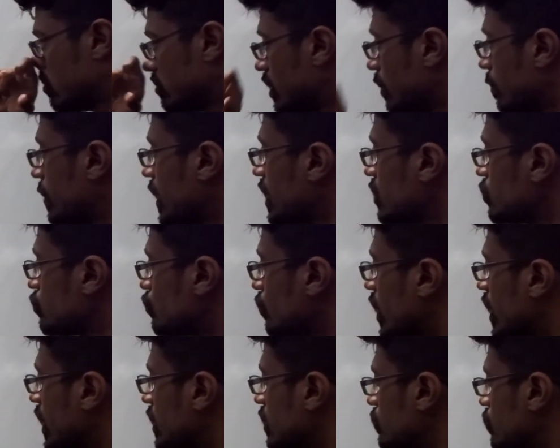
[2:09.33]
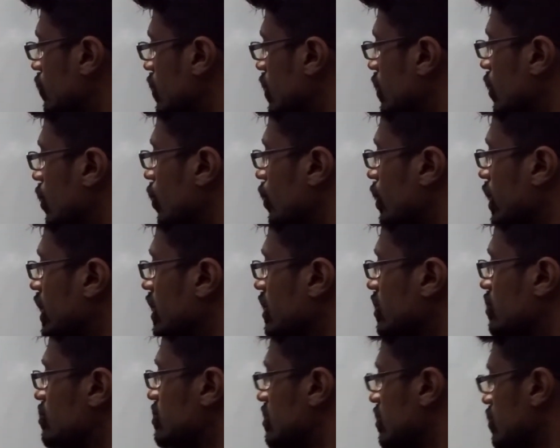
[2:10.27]
The plus 5, okay,
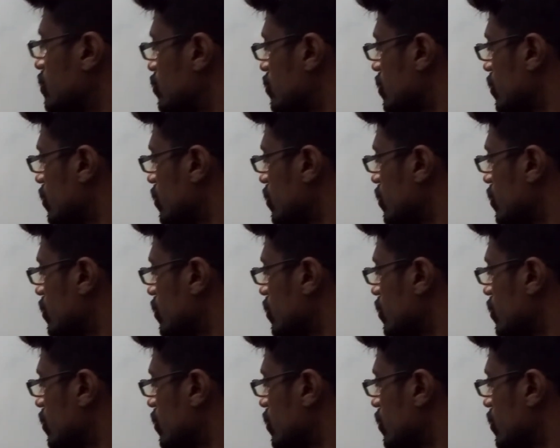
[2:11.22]
is just